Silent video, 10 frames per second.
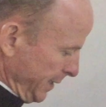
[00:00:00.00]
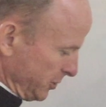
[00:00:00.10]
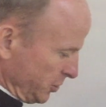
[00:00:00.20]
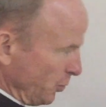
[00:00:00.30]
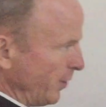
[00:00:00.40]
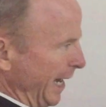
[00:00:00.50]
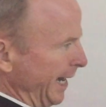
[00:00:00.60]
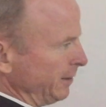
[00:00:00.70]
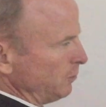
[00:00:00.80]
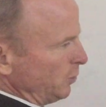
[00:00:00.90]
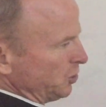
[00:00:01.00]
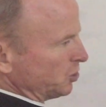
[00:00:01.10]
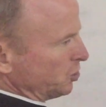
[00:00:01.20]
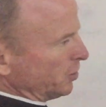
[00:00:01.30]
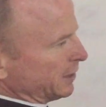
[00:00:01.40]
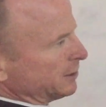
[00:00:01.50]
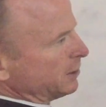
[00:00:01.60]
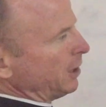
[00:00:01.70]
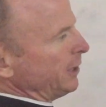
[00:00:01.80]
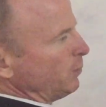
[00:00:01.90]
Let's do that. We just took
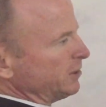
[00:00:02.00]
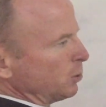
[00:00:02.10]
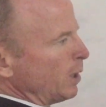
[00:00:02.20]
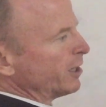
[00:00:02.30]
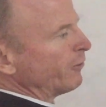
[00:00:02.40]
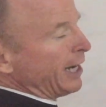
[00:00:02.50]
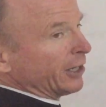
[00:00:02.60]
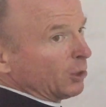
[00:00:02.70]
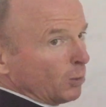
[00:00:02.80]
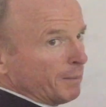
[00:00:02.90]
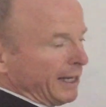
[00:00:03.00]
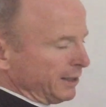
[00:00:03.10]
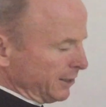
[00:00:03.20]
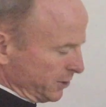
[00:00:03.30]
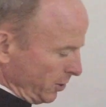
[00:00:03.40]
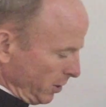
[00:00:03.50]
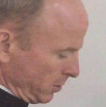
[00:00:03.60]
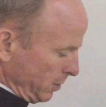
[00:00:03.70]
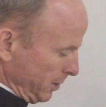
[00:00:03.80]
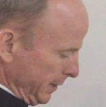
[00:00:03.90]
this line, we swung it around, and we made this
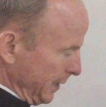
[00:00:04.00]
circle.